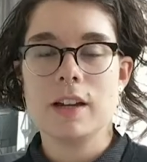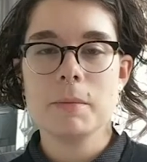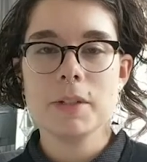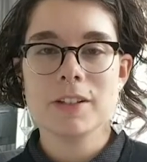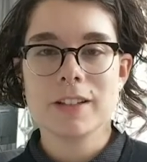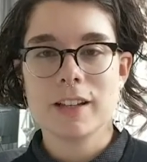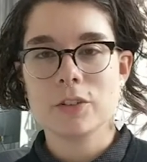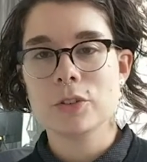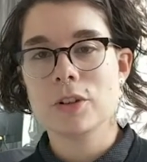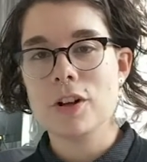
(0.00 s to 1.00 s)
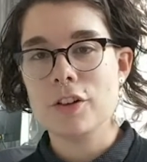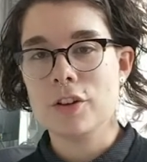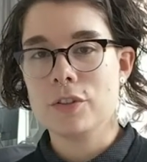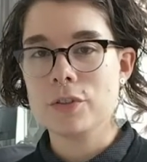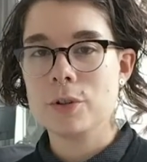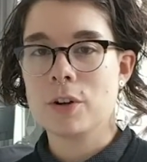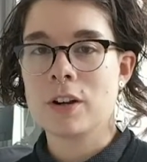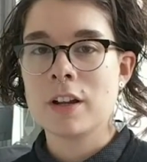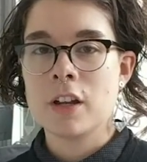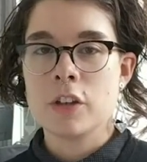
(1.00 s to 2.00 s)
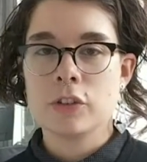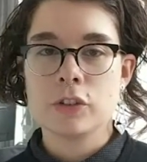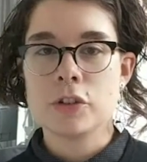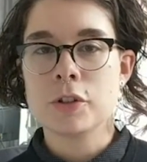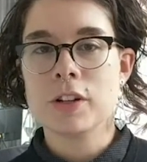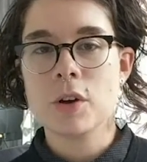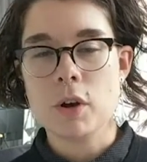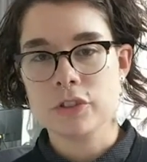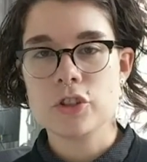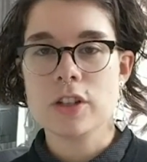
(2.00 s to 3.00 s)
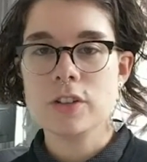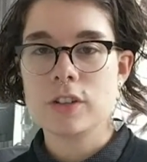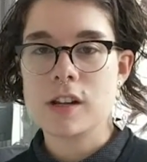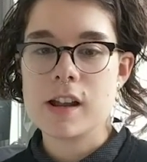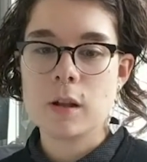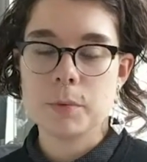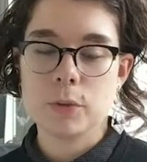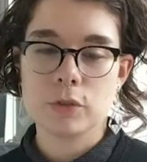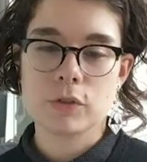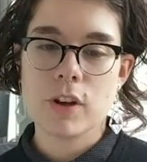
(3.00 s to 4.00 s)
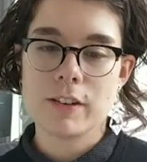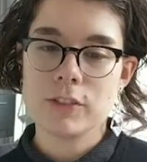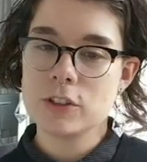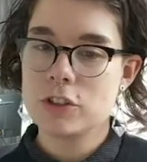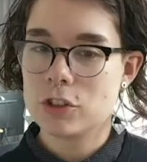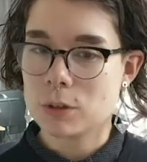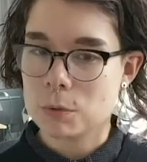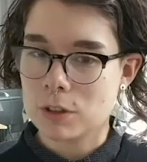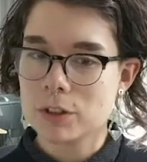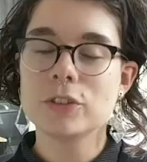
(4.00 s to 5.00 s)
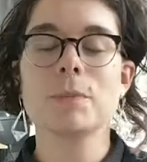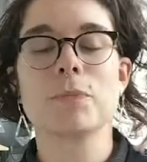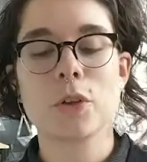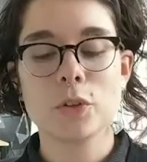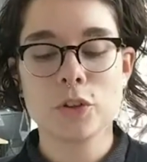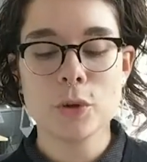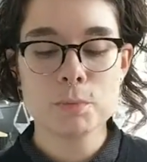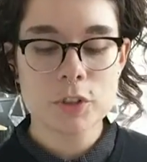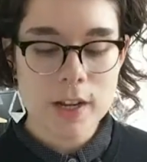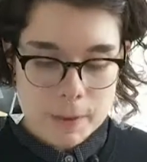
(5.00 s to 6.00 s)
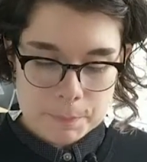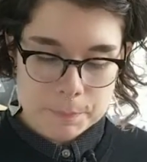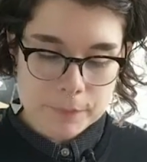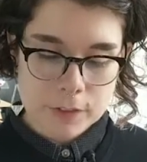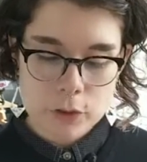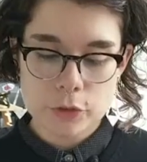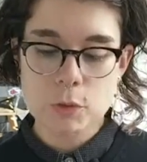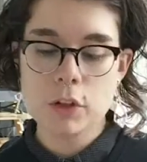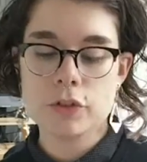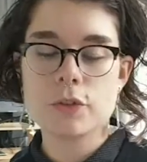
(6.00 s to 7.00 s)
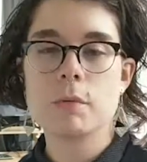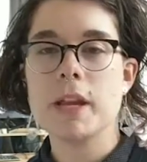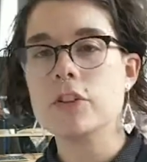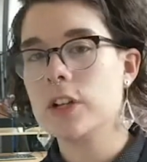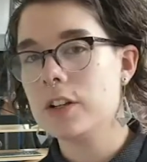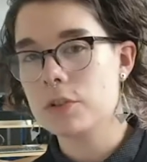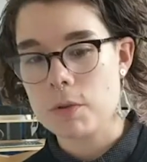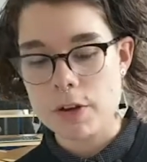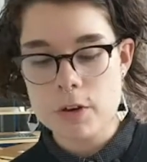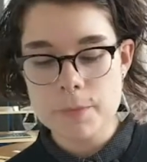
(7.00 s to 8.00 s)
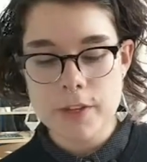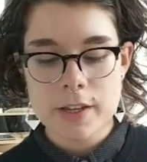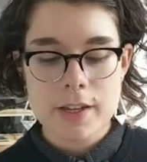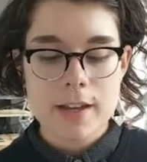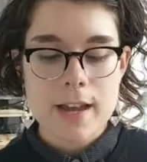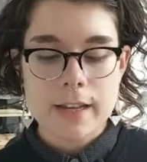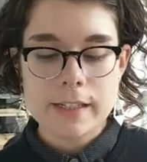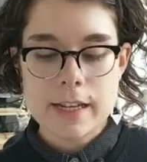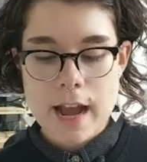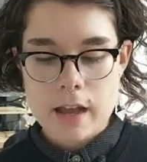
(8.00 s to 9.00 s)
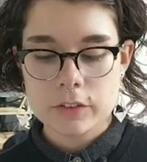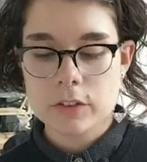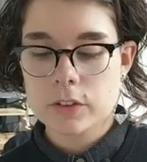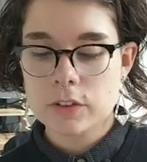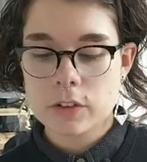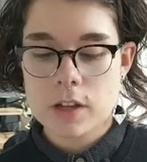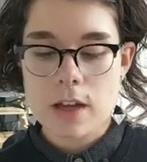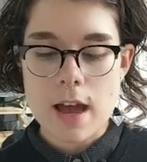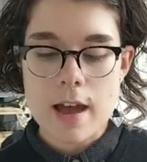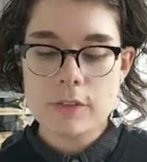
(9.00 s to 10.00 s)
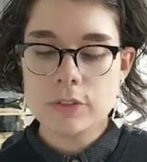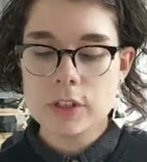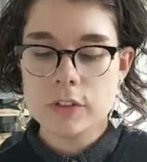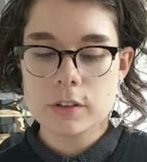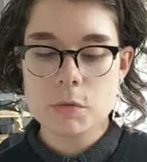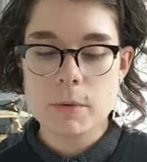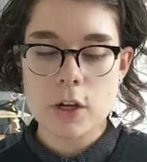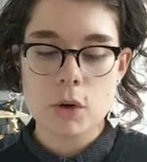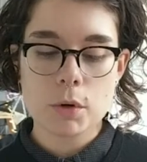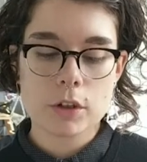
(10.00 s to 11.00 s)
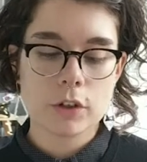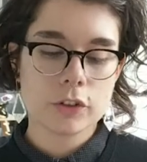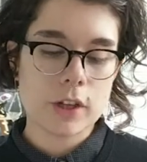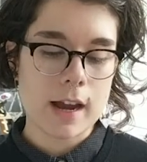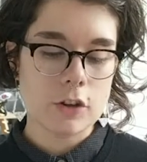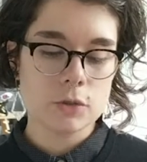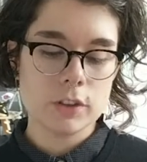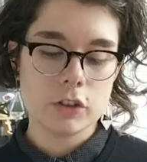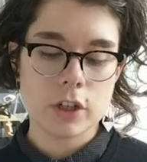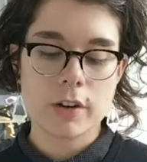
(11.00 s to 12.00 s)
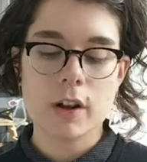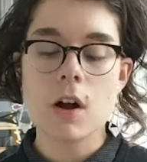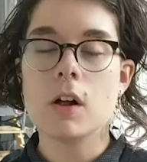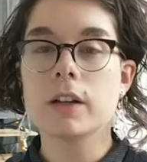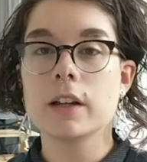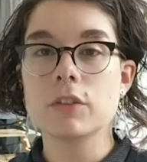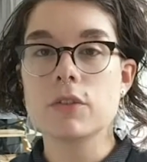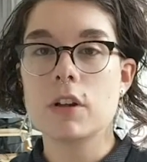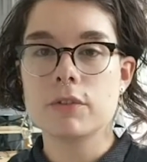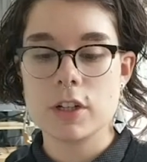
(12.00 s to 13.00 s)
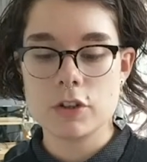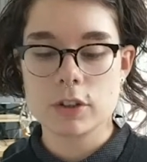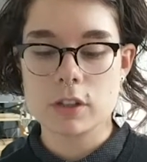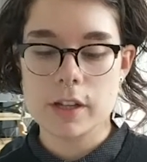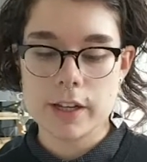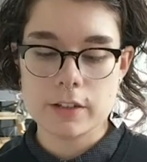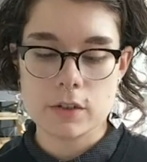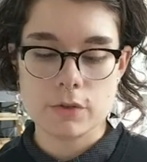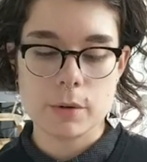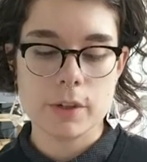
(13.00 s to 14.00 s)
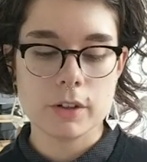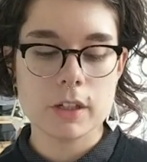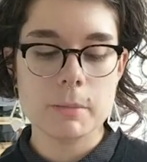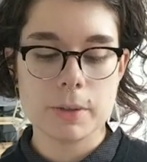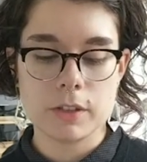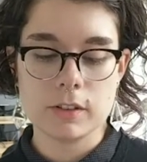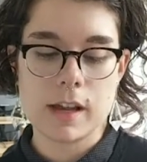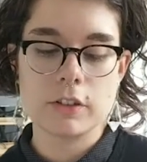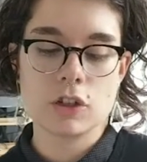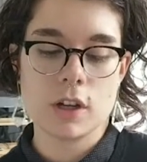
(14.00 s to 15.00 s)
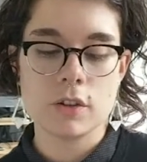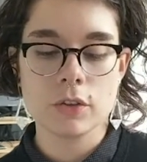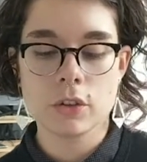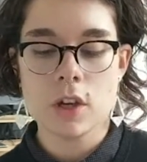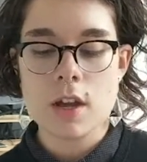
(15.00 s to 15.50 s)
I'm here to answer all of your security questions and help you survive in the digital world. So today, there's a question from AJ in Toronto, and he asks, I've seen some of my coworkers casually sharing all kinds of confidential client info in our company Slack channels.